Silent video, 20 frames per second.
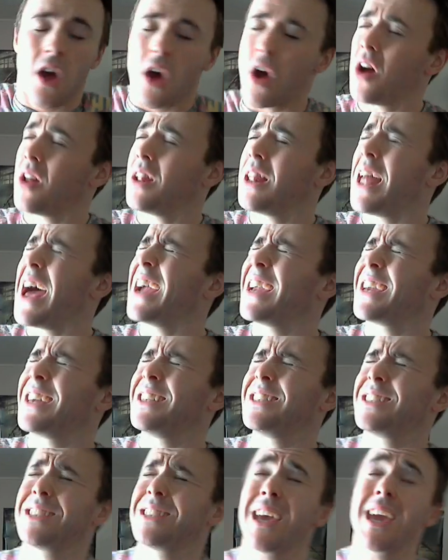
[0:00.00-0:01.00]
all I
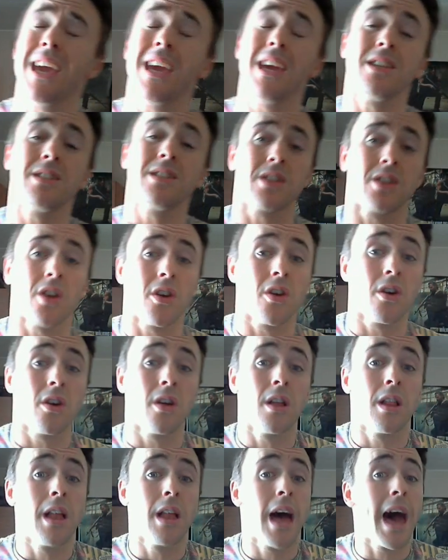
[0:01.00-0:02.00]
can say is,
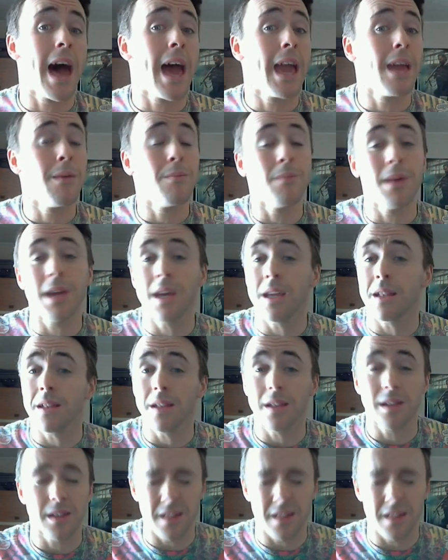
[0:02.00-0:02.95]
girl, I mean